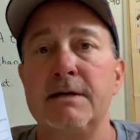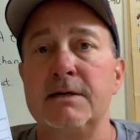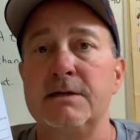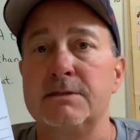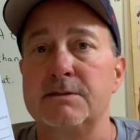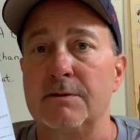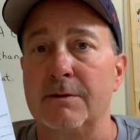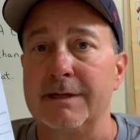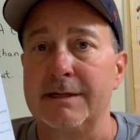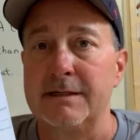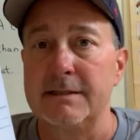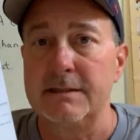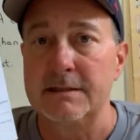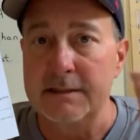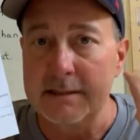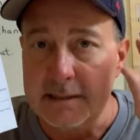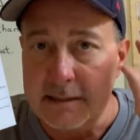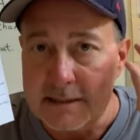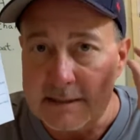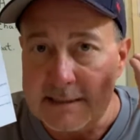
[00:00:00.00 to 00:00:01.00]
so
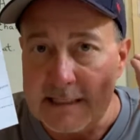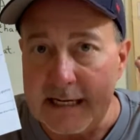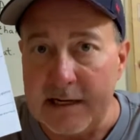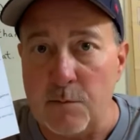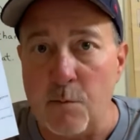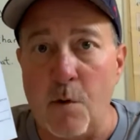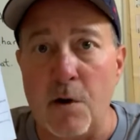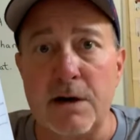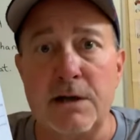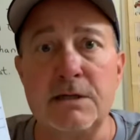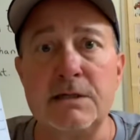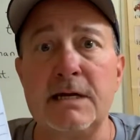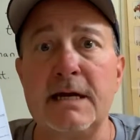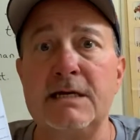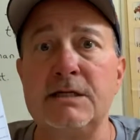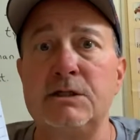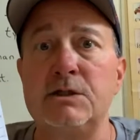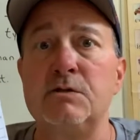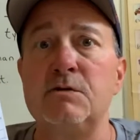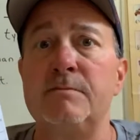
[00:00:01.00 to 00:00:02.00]
day 1 and
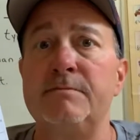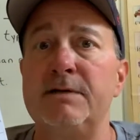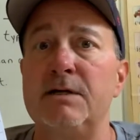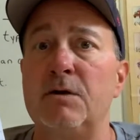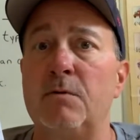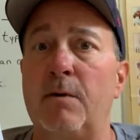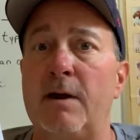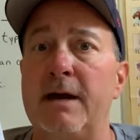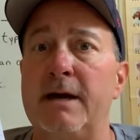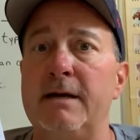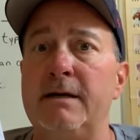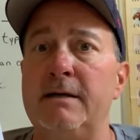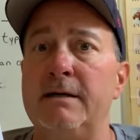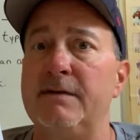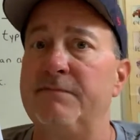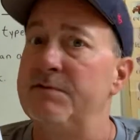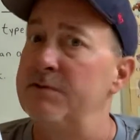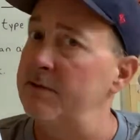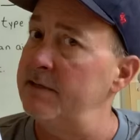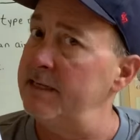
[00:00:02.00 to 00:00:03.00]
day 2 would be great
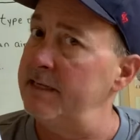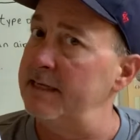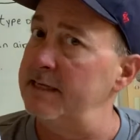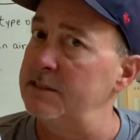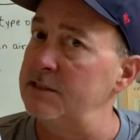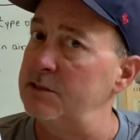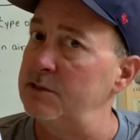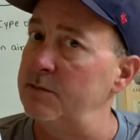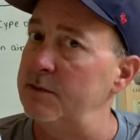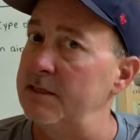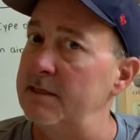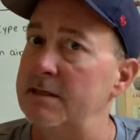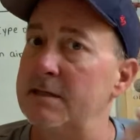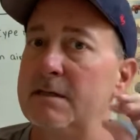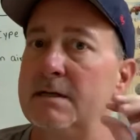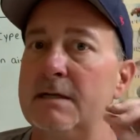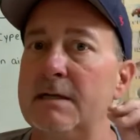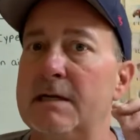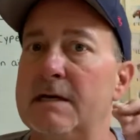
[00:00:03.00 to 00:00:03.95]
if you can get to it.